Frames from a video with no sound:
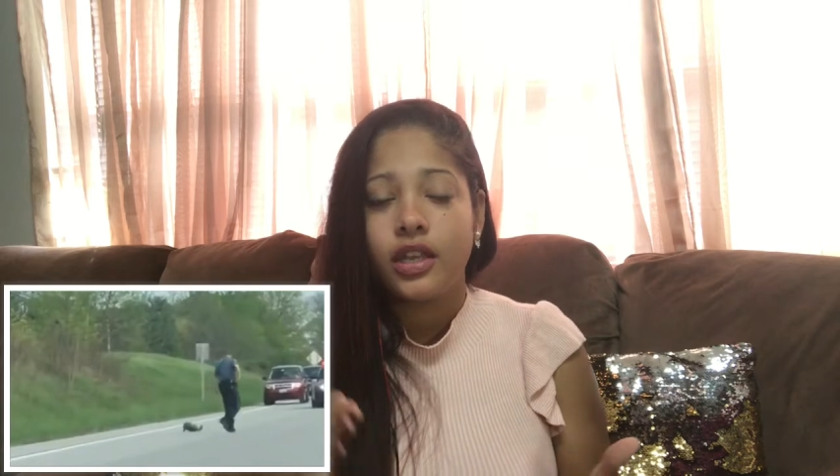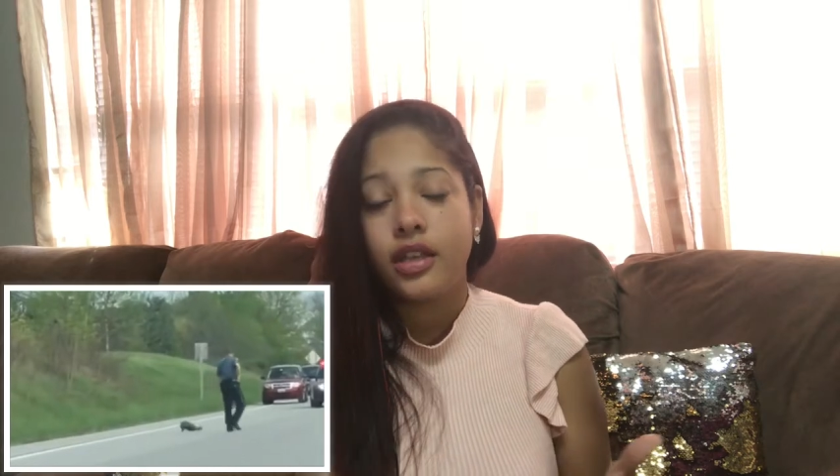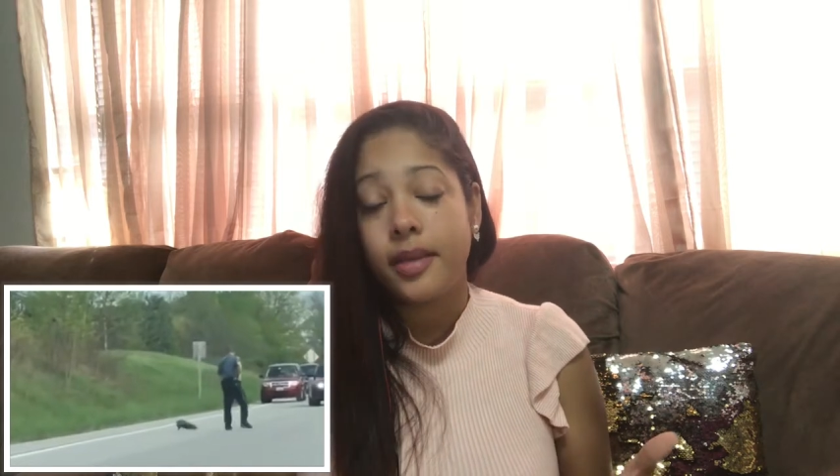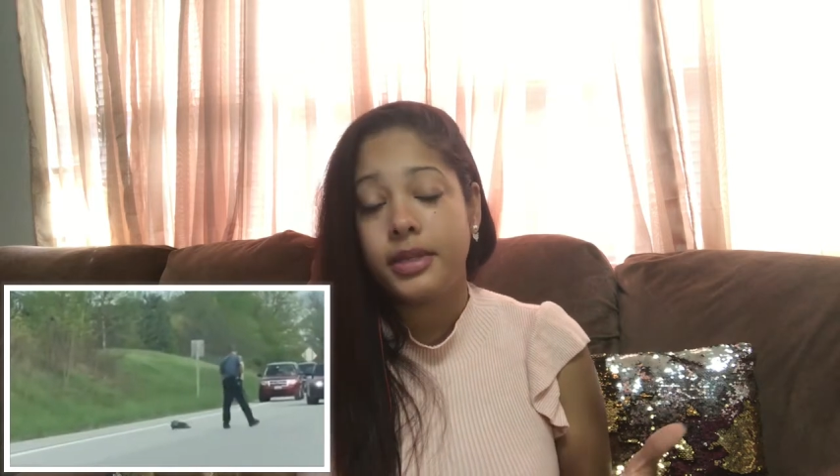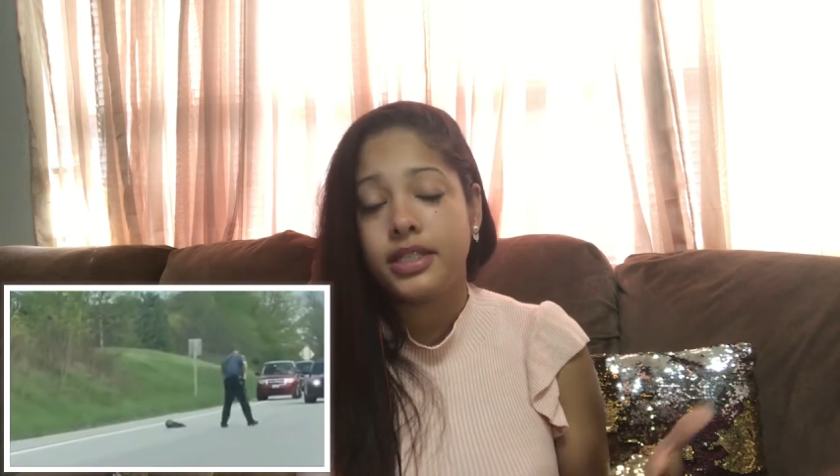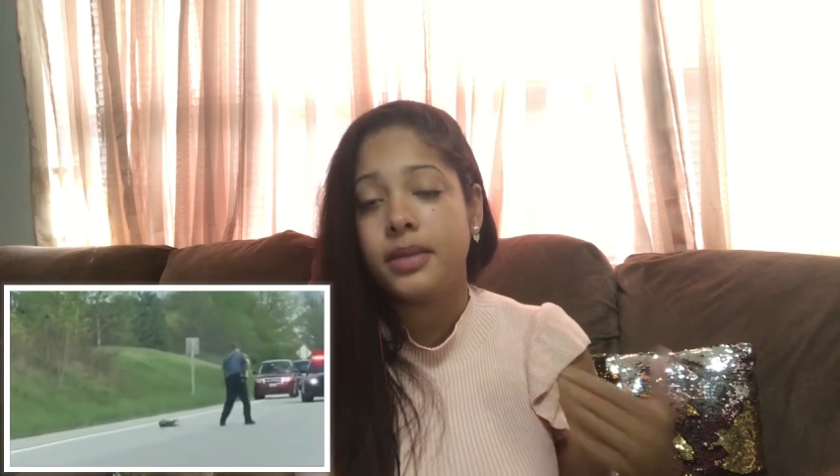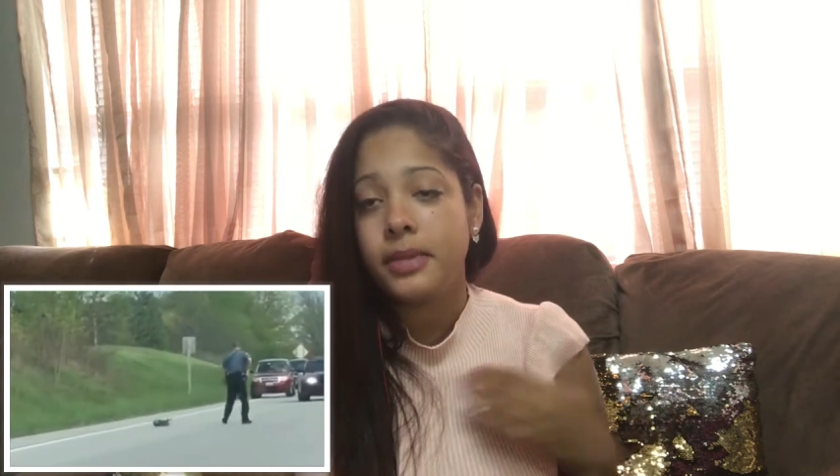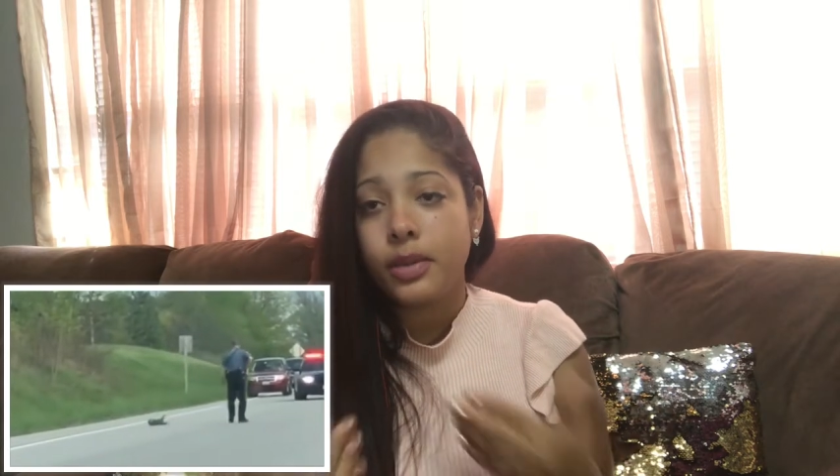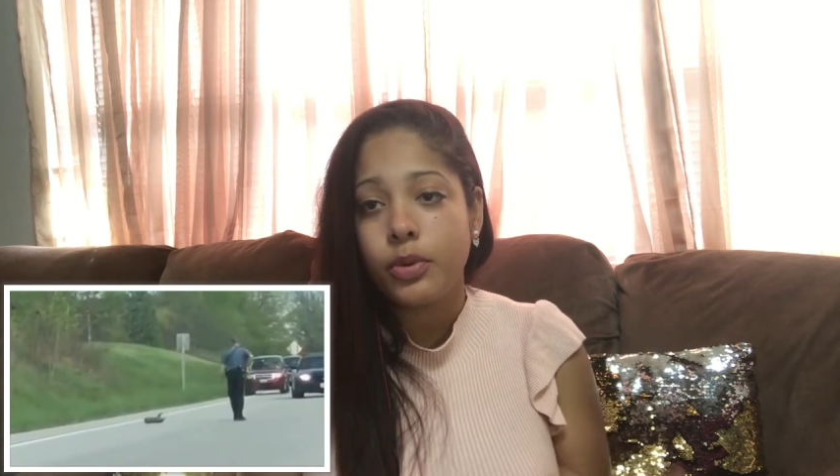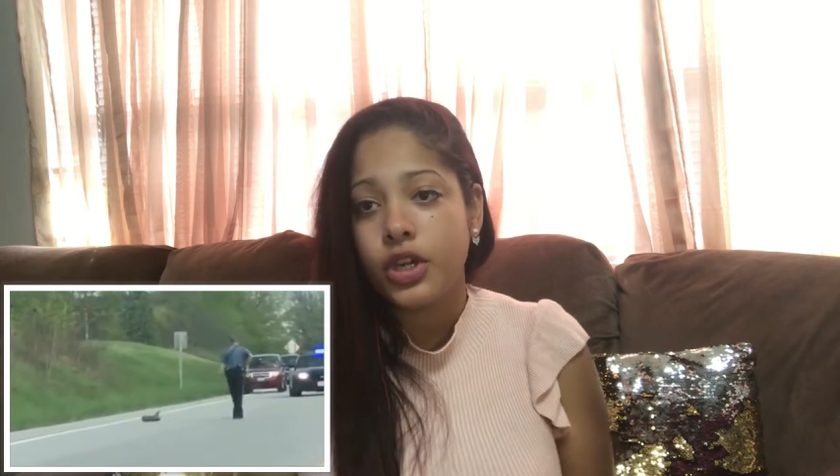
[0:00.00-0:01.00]
I mean, to
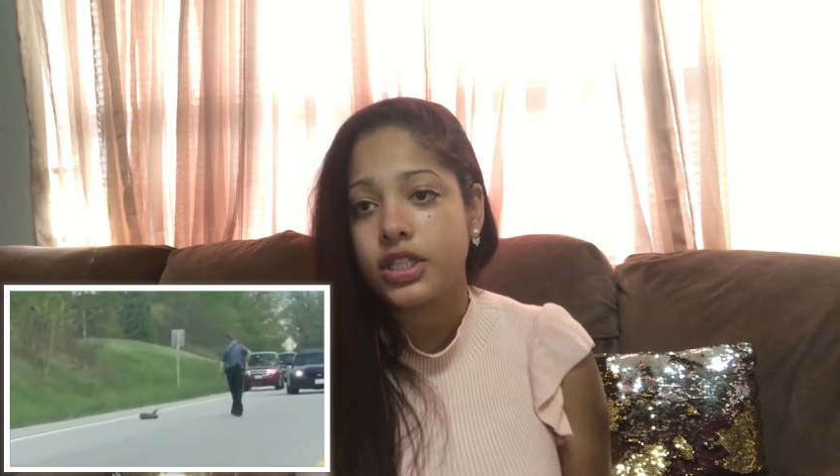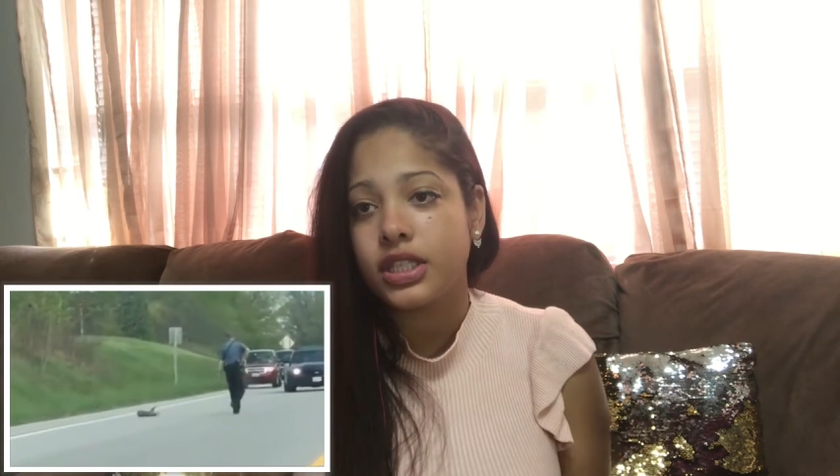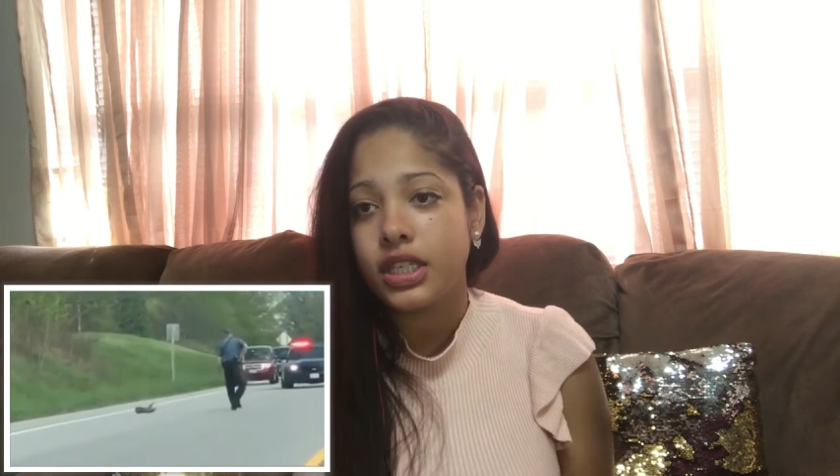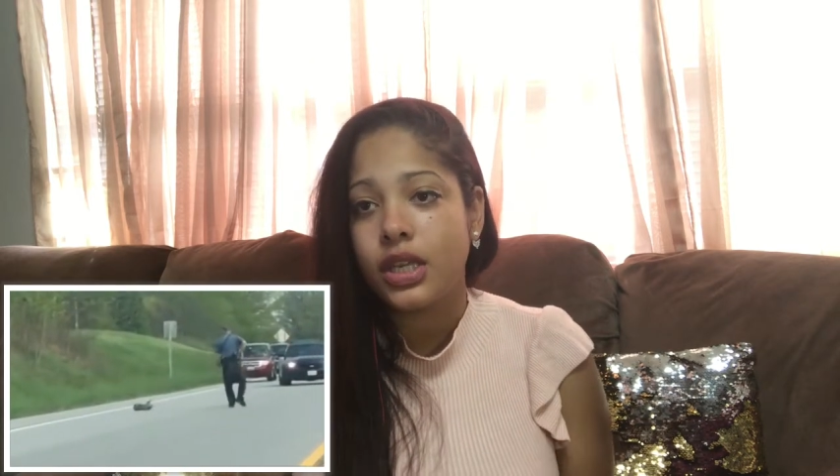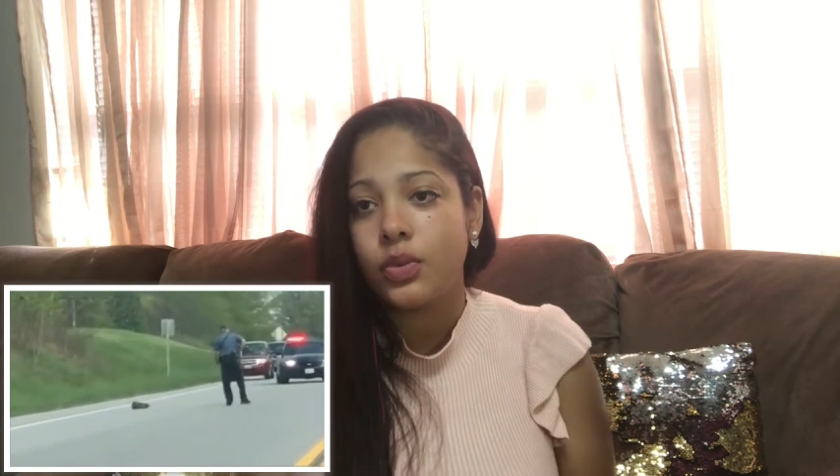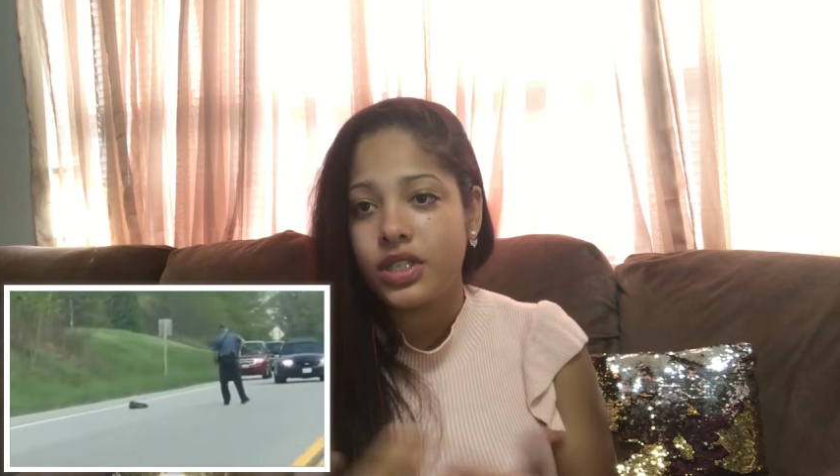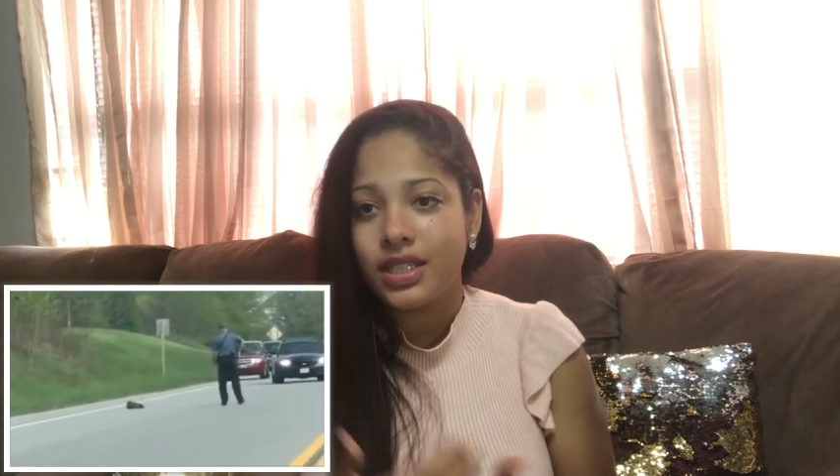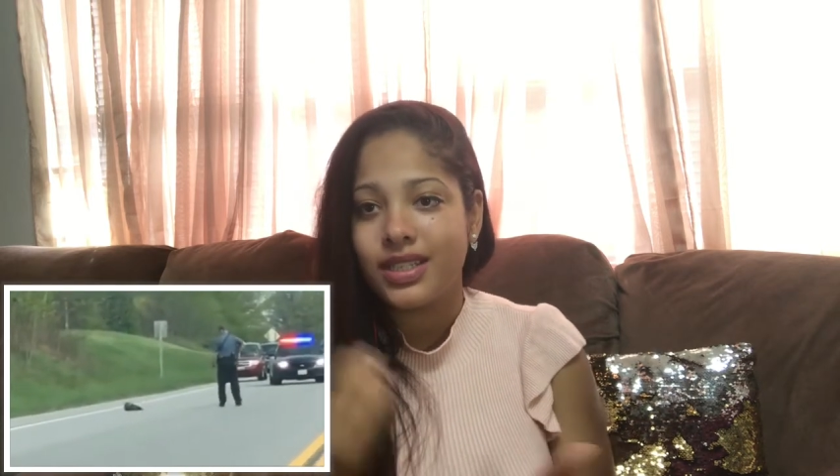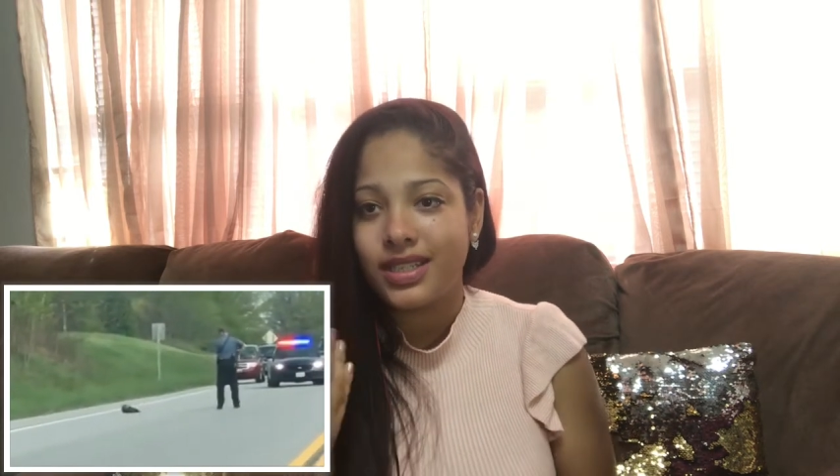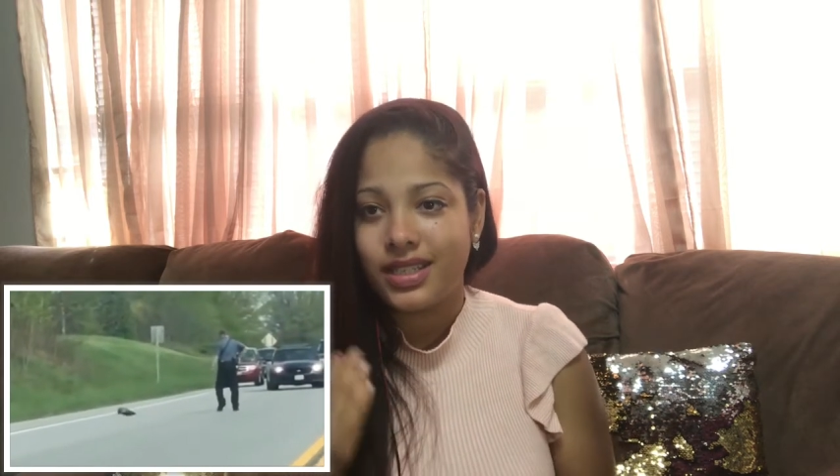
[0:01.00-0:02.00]
me personally, it
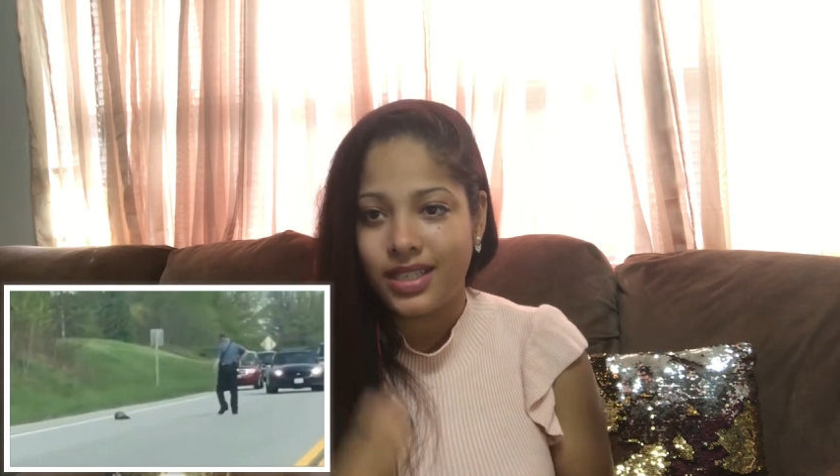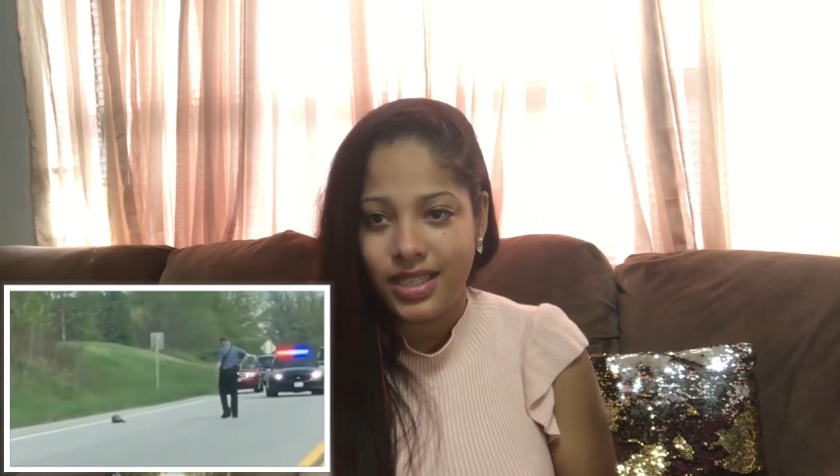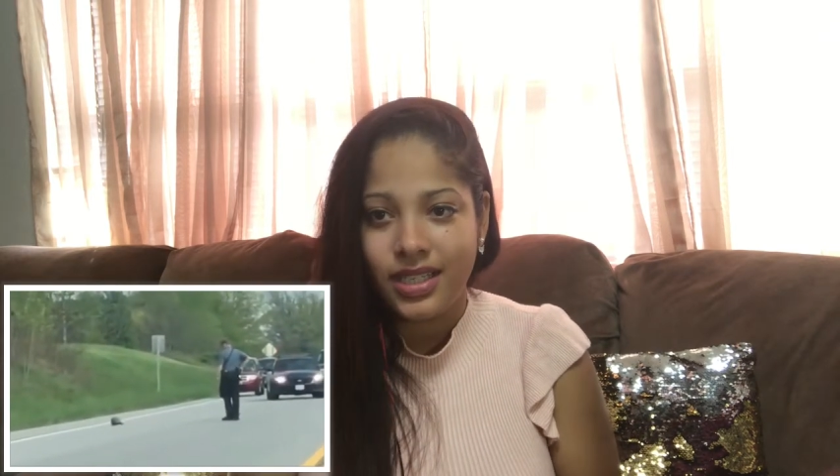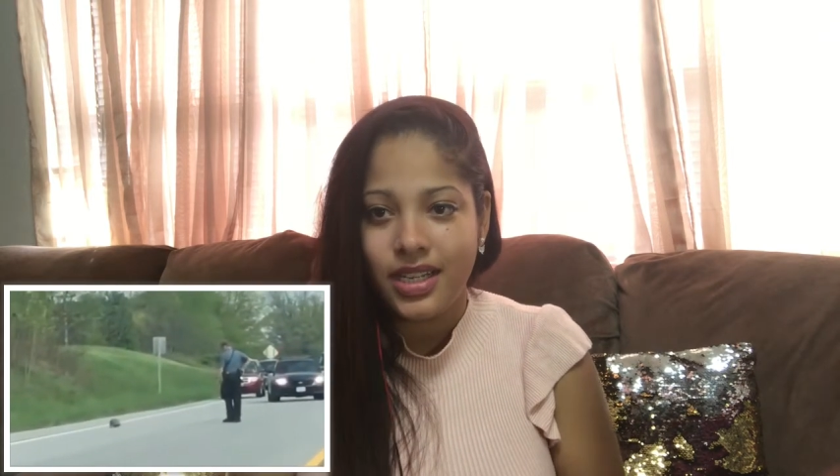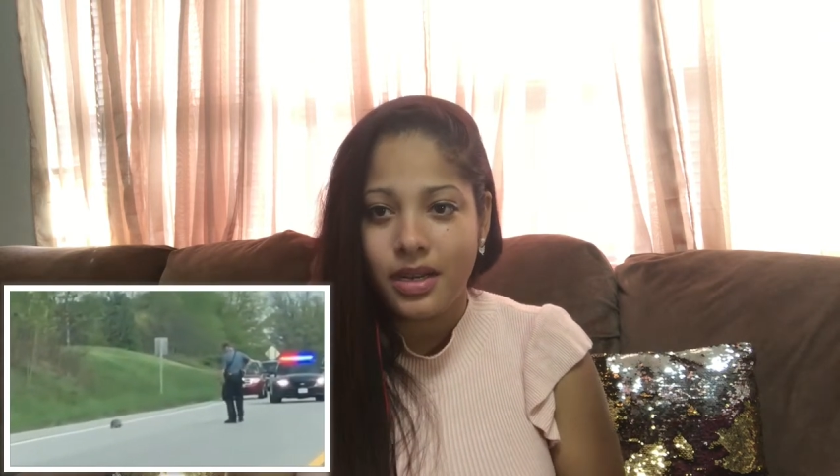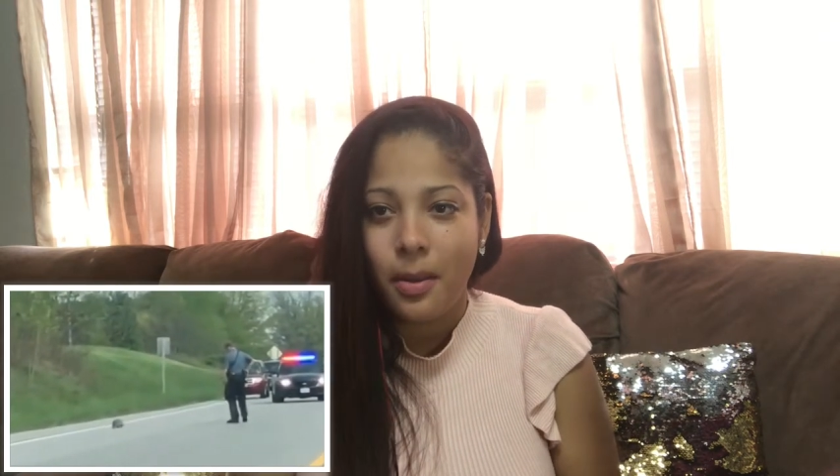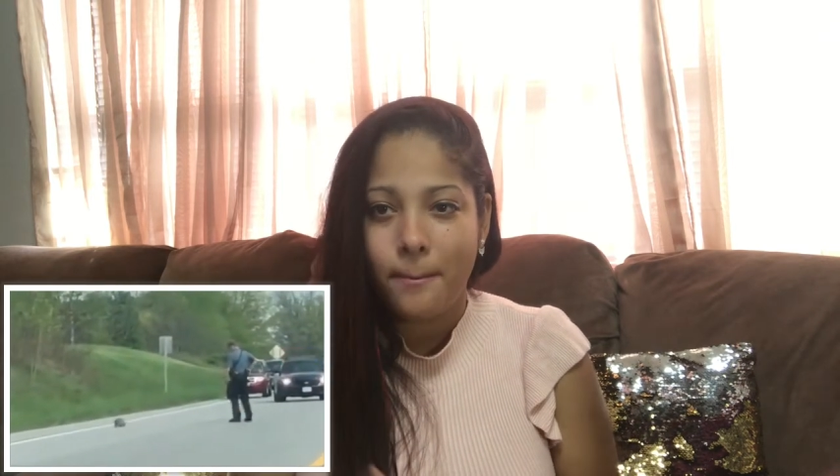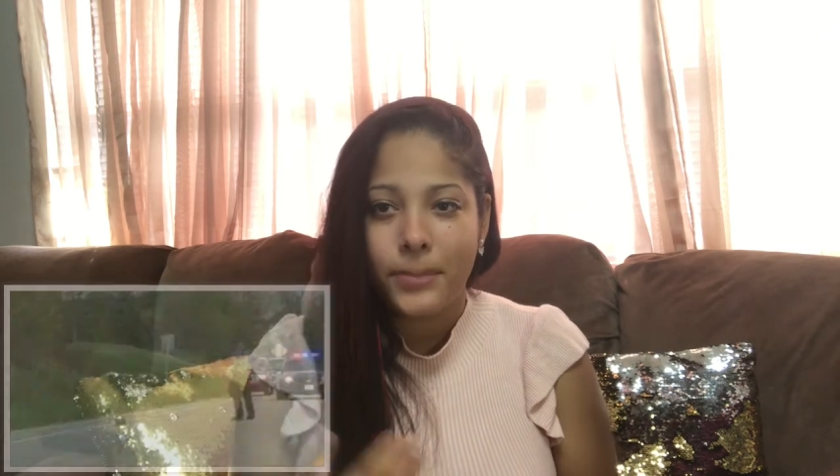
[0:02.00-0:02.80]
wasn't needed,